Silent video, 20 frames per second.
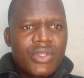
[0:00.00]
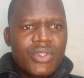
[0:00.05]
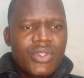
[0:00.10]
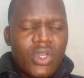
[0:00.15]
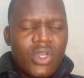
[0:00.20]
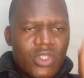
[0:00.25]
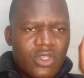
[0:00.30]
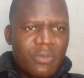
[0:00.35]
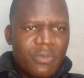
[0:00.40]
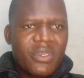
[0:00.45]

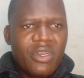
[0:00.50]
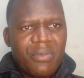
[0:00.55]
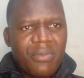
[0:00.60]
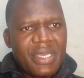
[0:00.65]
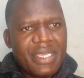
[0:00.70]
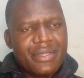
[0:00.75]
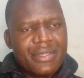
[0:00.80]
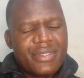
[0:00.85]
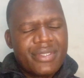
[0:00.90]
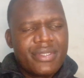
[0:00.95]
not to be
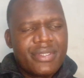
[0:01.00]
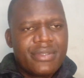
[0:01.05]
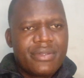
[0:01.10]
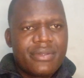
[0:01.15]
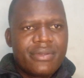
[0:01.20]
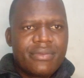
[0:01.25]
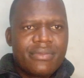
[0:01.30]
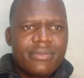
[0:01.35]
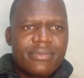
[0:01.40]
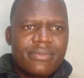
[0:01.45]
obeyed.
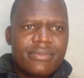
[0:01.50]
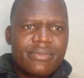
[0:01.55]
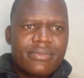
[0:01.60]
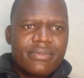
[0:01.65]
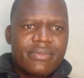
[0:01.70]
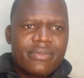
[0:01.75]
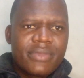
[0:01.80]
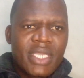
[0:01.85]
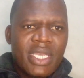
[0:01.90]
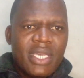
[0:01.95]

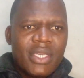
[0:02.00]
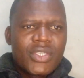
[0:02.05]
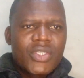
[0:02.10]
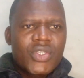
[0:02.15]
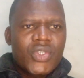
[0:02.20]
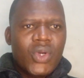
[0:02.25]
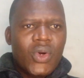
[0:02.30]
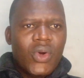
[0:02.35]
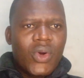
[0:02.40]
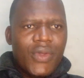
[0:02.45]

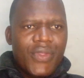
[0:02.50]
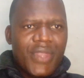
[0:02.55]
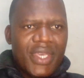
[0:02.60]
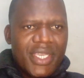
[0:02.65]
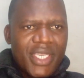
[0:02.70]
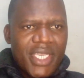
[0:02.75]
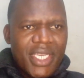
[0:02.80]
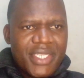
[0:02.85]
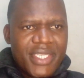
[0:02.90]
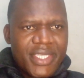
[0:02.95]
So the
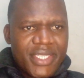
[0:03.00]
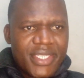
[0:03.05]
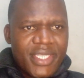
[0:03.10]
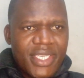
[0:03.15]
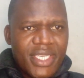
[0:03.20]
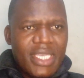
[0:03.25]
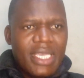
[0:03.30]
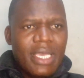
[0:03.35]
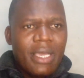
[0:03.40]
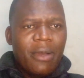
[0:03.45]

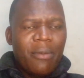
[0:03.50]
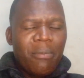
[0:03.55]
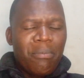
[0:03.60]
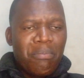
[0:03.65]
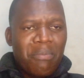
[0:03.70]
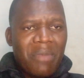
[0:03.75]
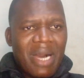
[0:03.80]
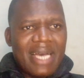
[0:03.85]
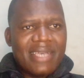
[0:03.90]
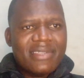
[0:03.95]
EACC
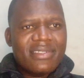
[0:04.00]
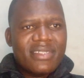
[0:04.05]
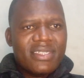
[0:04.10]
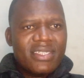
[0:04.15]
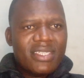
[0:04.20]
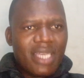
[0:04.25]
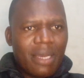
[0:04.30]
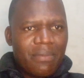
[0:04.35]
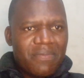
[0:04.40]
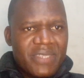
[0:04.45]
must
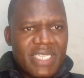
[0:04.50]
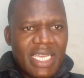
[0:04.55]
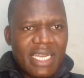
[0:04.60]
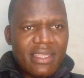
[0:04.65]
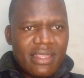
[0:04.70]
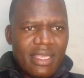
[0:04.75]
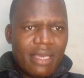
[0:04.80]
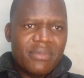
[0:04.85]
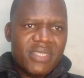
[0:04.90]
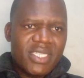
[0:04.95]

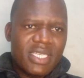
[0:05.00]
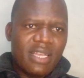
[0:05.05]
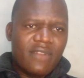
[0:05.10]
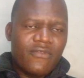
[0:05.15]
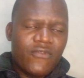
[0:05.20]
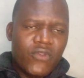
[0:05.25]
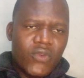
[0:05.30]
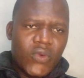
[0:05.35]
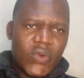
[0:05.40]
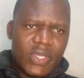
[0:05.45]
subject
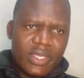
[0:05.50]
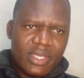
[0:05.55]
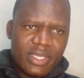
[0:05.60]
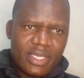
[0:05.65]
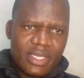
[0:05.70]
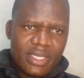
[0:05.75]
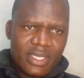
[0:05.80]
themselves fully